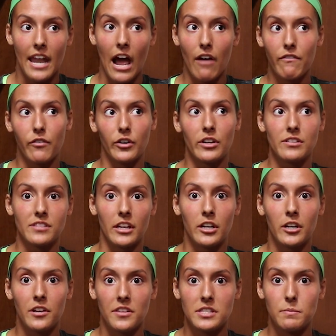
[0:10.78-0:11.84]
now 4 years
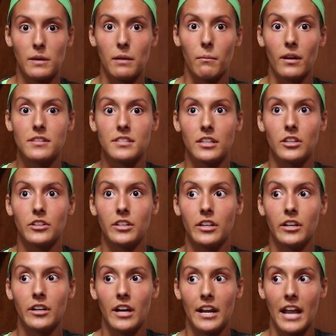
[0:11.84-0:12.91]
later, this being my senior
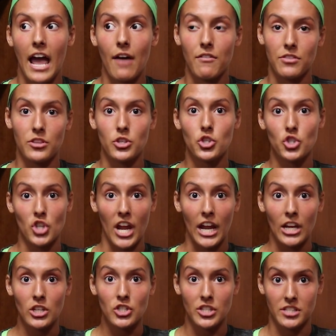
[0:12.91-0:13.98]
year and having this
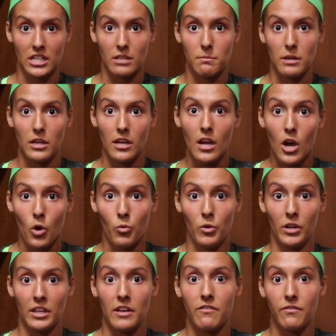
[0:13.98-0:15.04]
change, it's gonna be
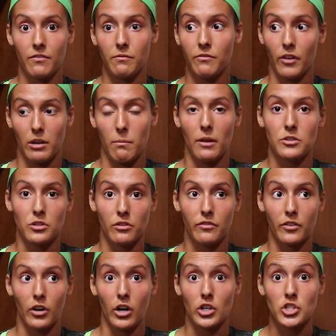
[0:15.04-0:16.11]
really fundamental
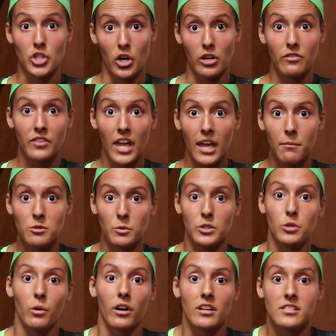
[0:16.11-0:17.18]
for our start of games. We
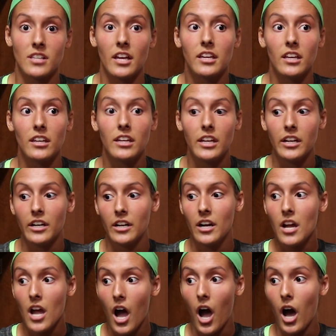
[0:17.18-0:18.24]
do our psych in here,
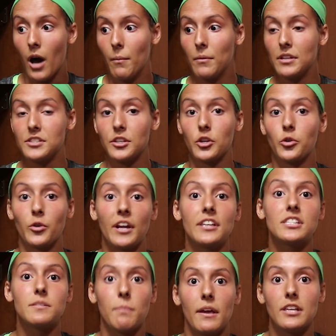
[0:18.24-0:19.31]
and it's a
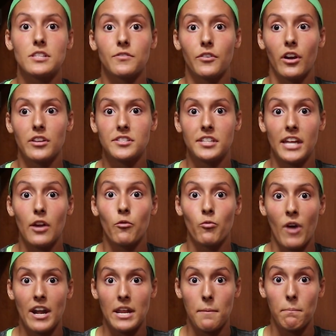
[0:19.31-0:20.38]
great space for us to get
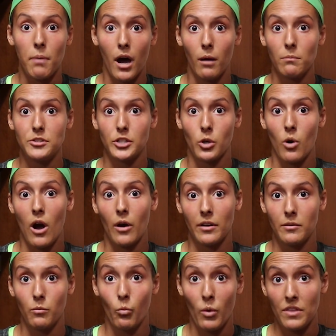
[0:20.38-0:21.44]
ready and pumped to go out
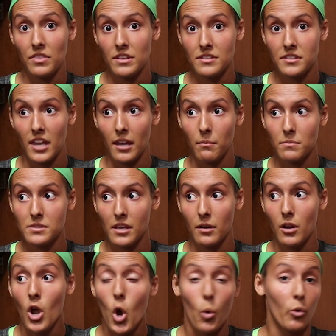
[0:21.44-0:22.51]
and win these games.
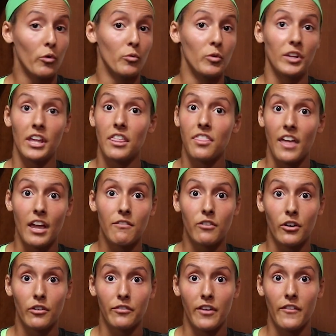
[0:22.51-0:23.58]
And we're really
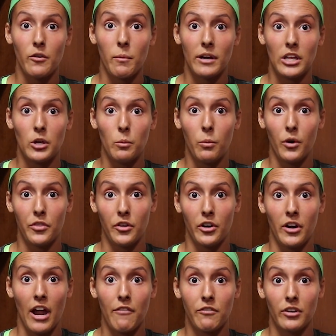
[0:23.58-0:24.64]
thankful for everybody who put
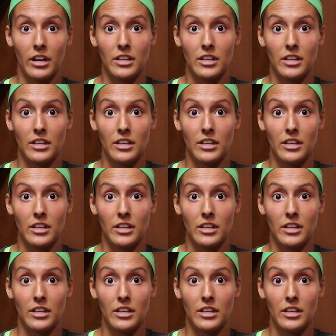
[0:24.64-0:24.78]
their effort